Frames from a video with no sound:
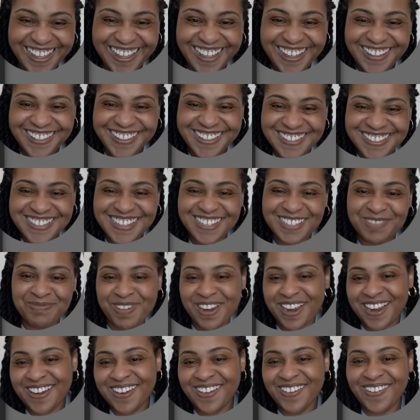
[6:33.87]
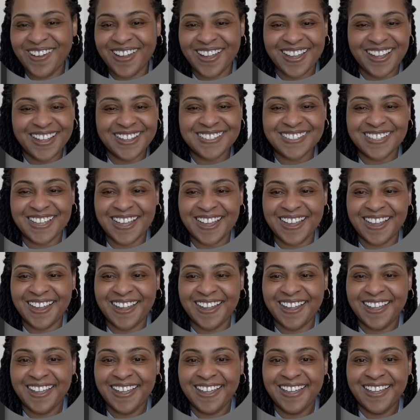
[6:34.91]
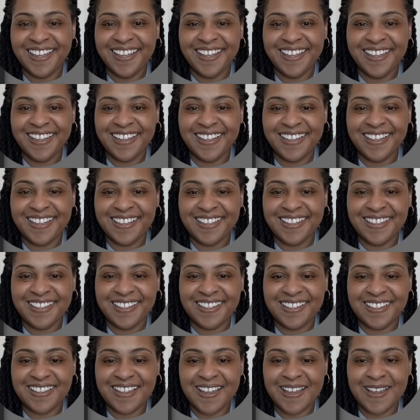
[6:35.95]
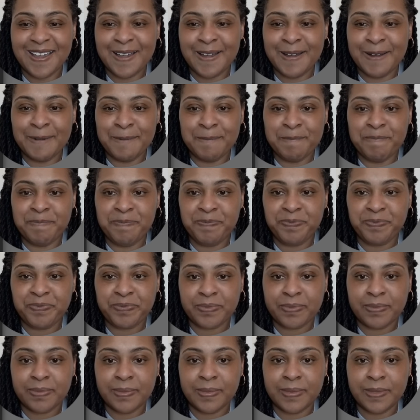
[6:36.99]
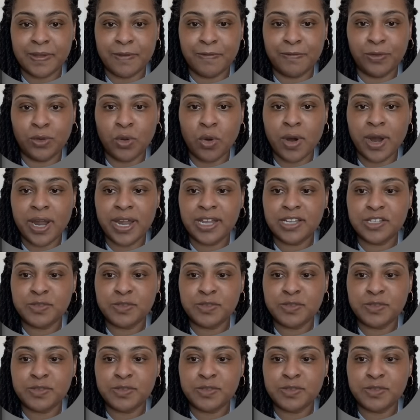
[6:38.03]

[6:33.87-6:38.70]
This looks brand new, guys. Like, the flooring is